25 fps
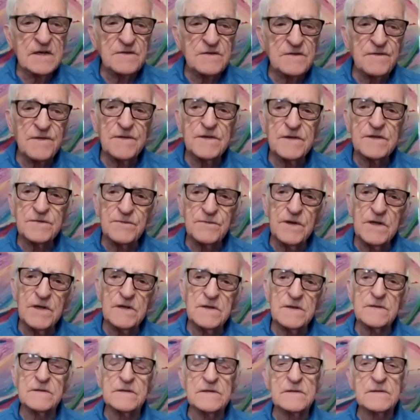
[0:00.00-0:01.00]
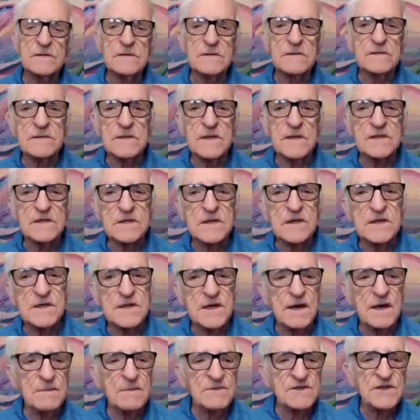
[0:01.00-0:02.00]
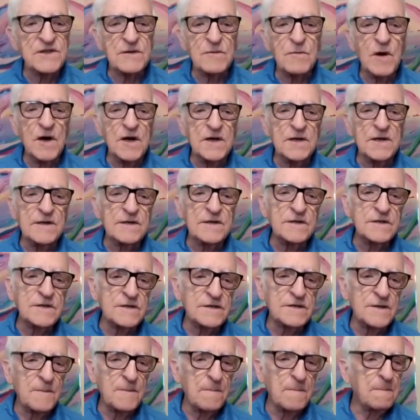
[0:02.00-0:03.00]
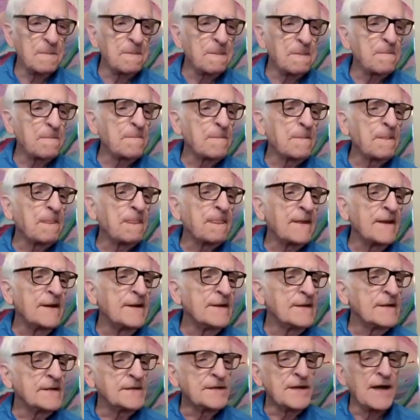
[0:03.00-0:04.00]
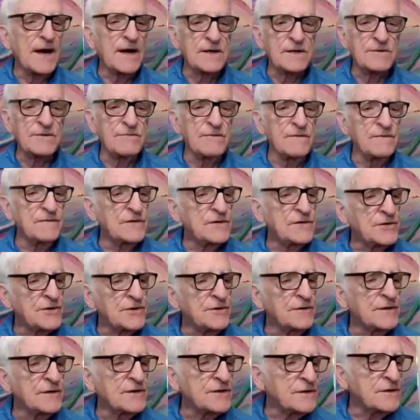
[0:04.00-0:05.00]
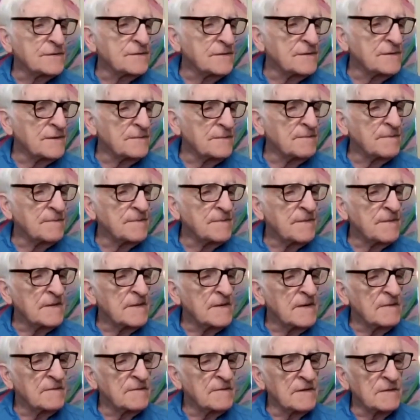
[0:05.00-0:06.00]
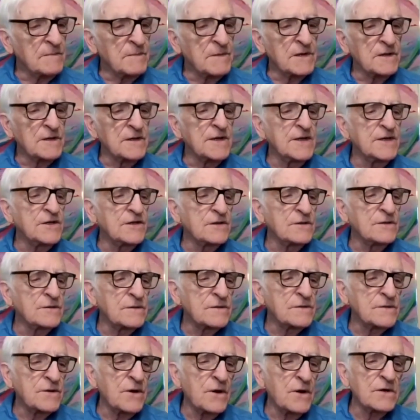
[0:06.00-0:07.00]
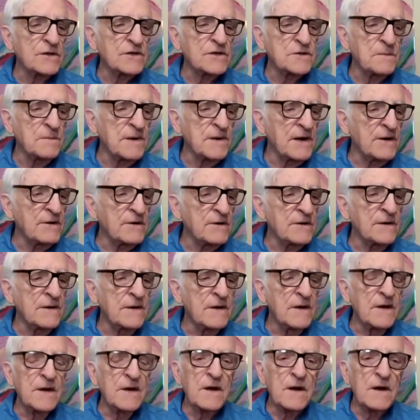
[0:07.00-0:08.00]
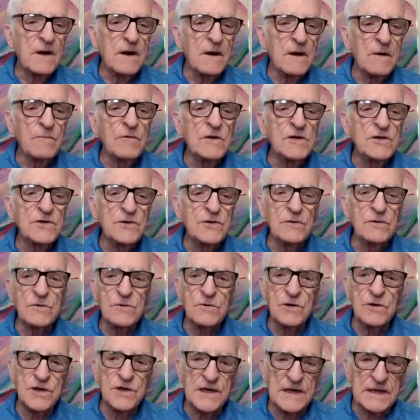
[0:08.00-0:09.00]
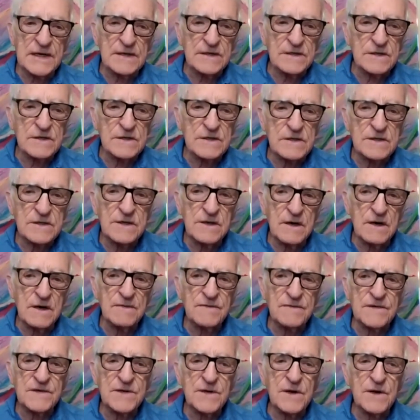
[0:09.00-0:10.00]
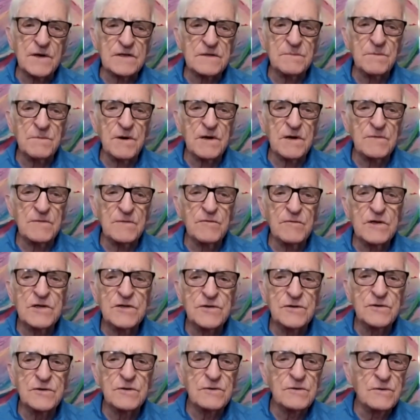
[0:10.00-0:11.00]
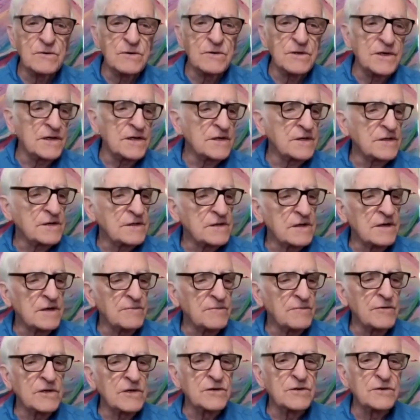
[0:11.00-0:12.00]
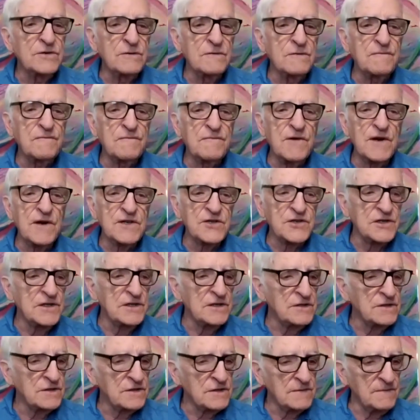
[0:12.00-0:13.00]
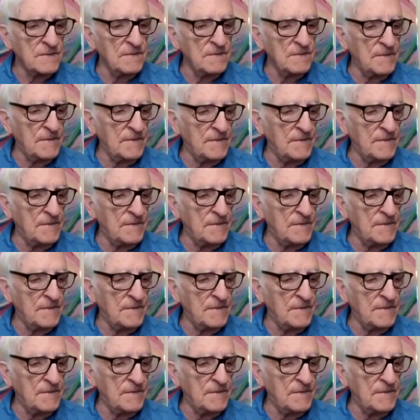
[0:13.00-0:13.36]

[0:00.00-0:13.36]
And it's for this reason that St. Thomas Aquinas, doctor of the church, in the Middle Ages, talks about original goodness. He often talks about original goodness and original freshness.